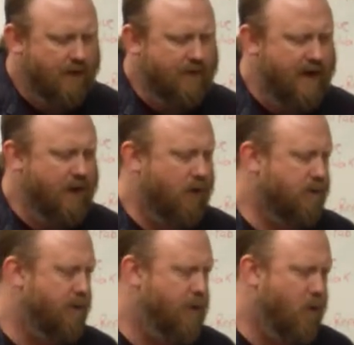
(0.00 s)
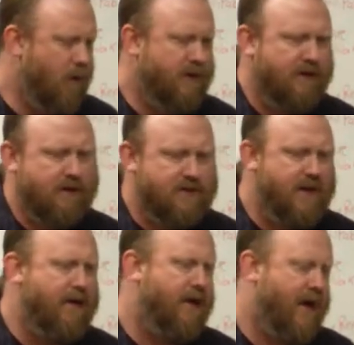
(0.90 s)
If I know I'm going to be working on
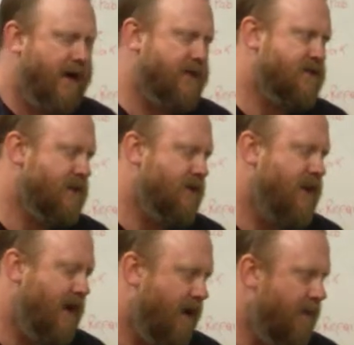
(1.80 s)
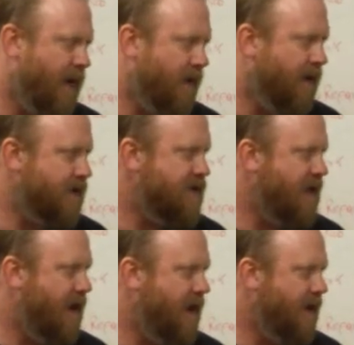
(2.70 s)
Saturday and Sunday, I might let it
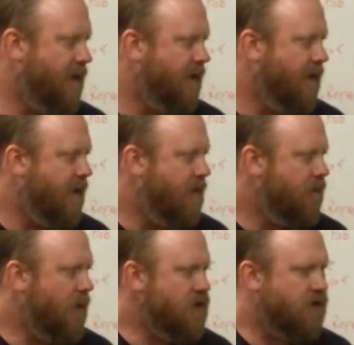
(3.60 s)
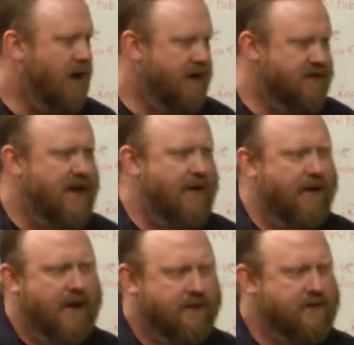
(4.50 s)
stay pressurized
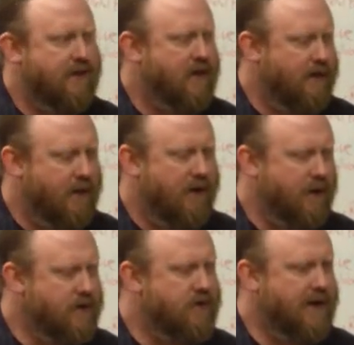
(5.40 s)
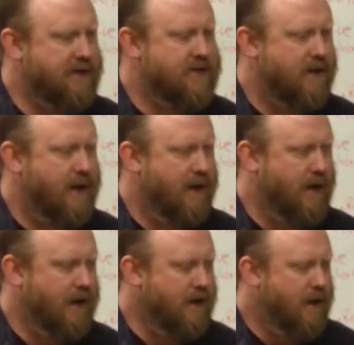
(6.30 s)
Saturday and Sunday, but I always drain it Sunday
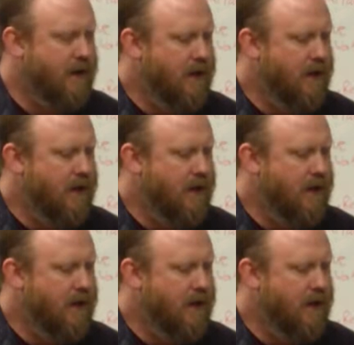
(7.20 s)
night.